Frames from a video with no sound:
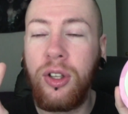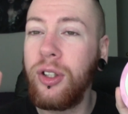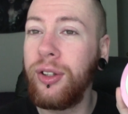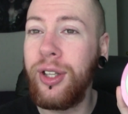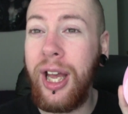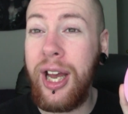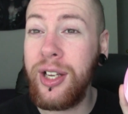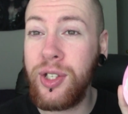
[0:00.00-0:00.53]

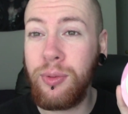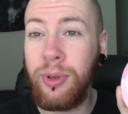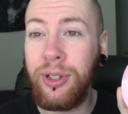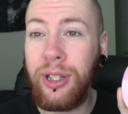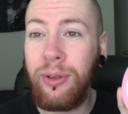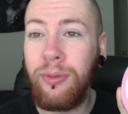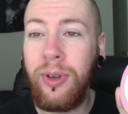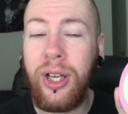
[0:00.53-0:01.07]
lasts
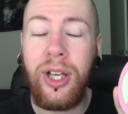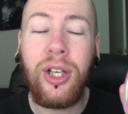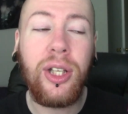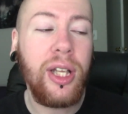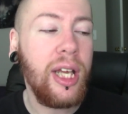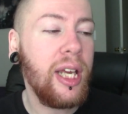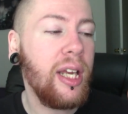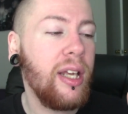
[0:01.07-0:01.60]
really
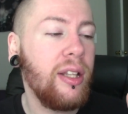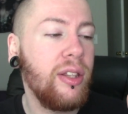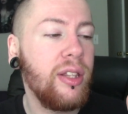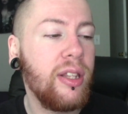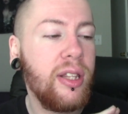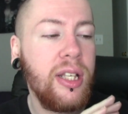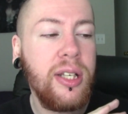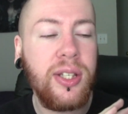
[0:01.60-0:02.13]
well,
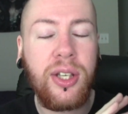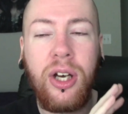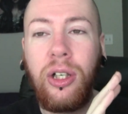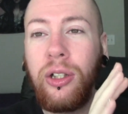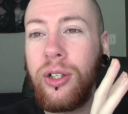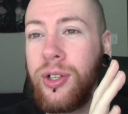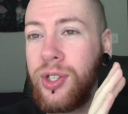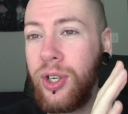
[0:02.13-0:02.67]
and these
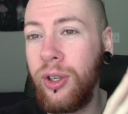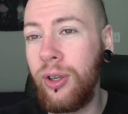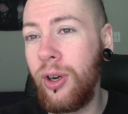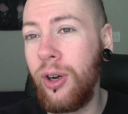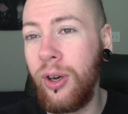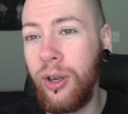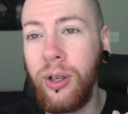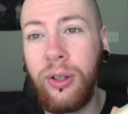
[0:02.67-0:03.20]
colors are
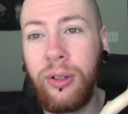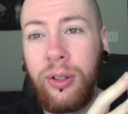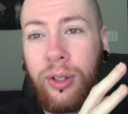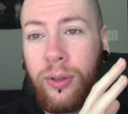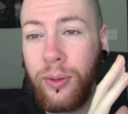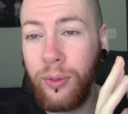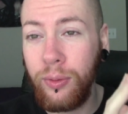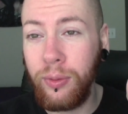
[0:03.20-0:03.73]
all
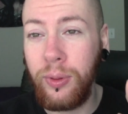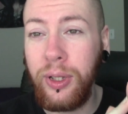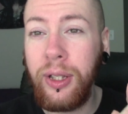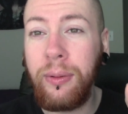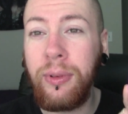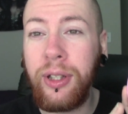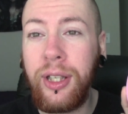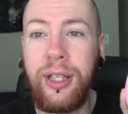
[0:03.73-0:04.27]

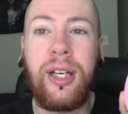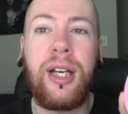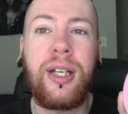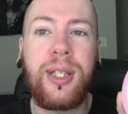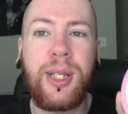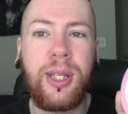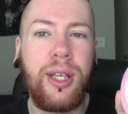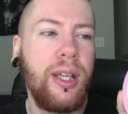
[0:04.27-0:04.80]
really, really
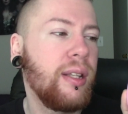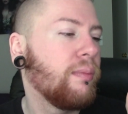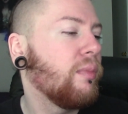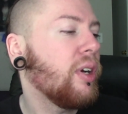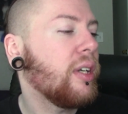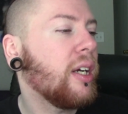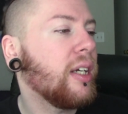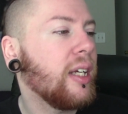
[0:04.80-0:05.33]
nice and
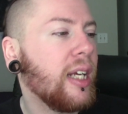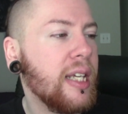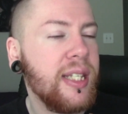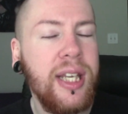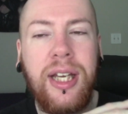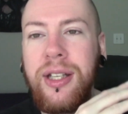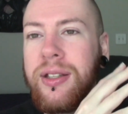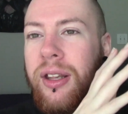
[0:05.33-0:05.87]
whatnot. Like I
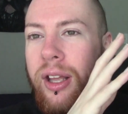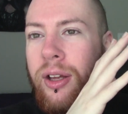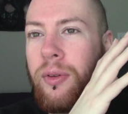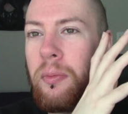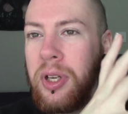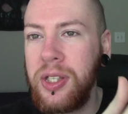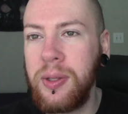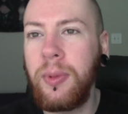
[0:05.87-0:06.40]
said, I'll
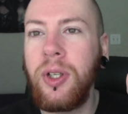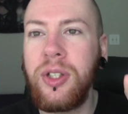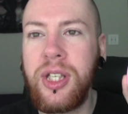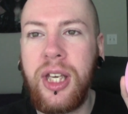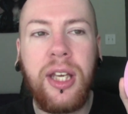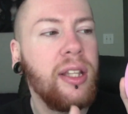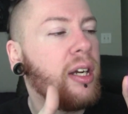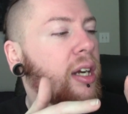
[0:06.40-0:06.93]
mix them all
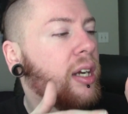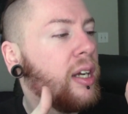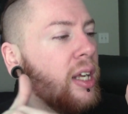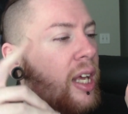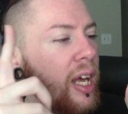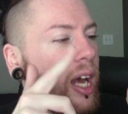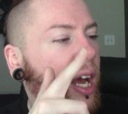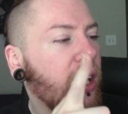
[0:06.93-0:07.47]
together.
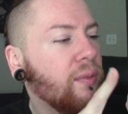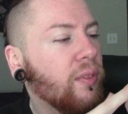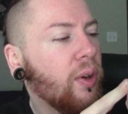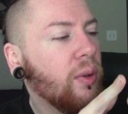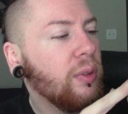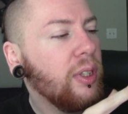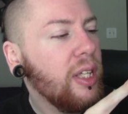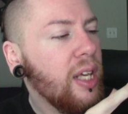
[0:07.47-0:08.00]
I
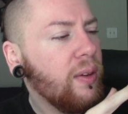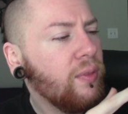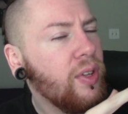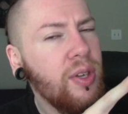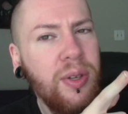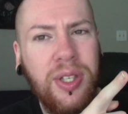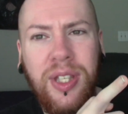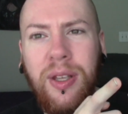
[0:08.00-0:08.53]
only have
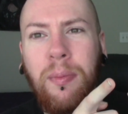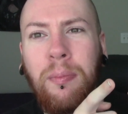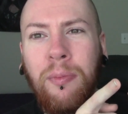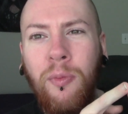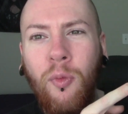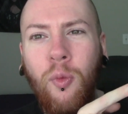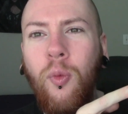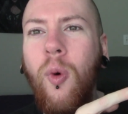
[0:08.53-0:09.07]
used the
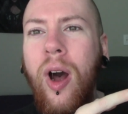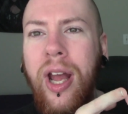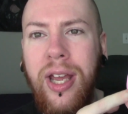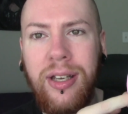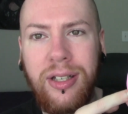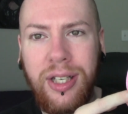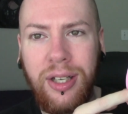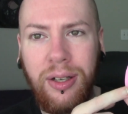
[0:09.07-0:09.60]

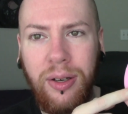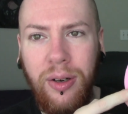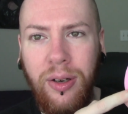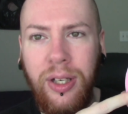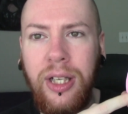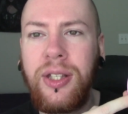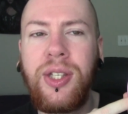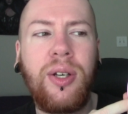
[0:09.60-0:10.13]
white
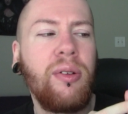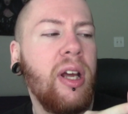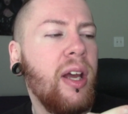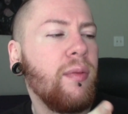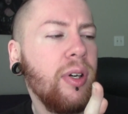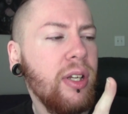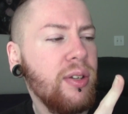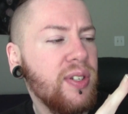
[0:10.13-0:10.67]
on its own. I
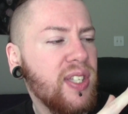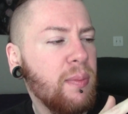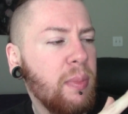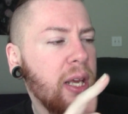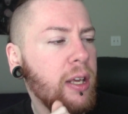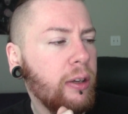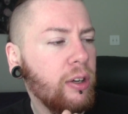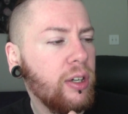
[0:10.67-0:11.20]
haven't used the
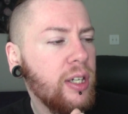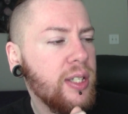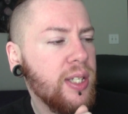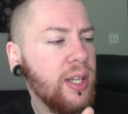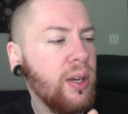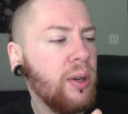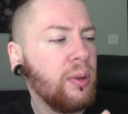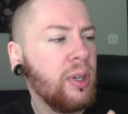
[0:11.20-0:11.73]
pink on
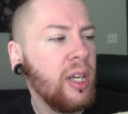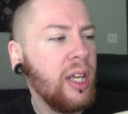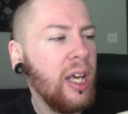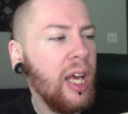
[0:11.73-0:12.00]
its own,